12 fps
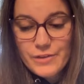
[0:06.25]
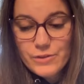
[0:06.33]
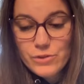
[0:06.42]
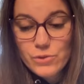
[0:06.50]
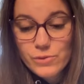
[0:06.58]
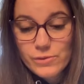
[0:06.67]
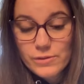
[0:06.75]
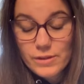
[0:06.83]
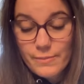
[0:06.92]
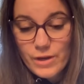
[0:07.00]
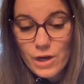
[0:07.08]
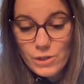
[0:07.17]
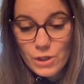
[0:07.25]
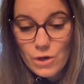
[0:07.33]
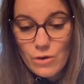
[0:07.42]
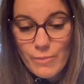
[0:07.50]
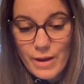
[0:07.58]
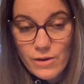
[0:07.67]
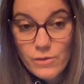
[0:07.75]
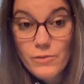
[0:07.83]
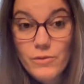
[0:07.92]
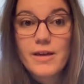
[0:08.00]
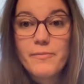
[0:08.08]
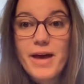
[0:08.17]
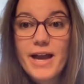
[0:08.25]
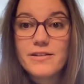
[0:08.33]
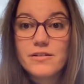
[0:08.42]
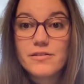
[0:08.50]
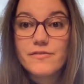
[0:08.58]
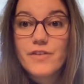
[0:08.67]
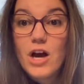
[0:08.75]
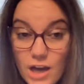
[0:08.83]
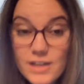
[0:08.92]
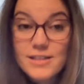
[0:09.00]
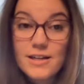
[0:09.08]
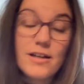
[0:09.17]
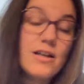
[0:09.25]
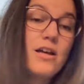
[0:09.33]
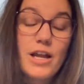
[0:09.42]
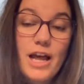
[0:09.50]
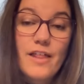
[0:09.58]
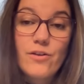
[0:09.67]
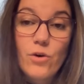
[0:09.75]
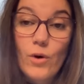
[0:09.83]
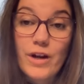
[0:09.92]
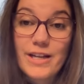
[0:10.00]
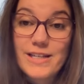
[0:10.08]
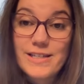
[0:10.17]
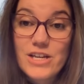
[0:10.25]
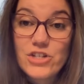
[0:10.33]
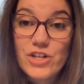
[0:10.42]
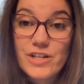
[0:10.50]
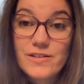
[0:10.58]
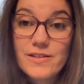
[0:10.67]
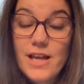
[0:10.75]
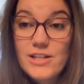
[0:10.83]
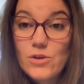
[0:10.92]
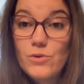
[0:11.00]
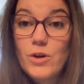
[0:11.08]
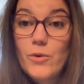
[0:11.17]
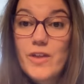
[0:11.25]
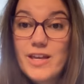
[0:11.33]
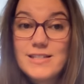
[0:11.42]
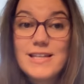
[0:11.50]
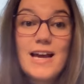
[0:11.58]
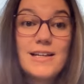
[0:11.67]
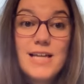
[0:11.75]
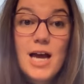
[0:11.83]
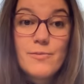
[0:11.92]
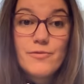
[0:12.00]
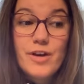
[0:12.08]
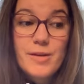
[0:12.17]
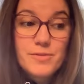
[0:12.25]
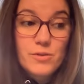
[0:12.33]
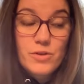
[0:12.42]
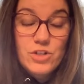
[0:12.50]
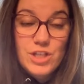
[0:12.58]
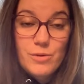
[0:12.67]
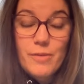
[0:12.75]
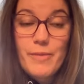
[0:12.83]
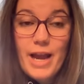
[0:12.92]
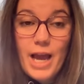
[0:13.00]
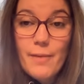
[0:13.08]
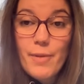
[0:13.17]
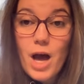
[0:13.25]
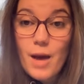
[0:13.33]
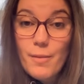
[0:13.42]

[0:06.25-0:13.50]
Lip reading: and the tool. We all know about the impact of Okta on other organizations. I don't know the exact timeframes in which they were back up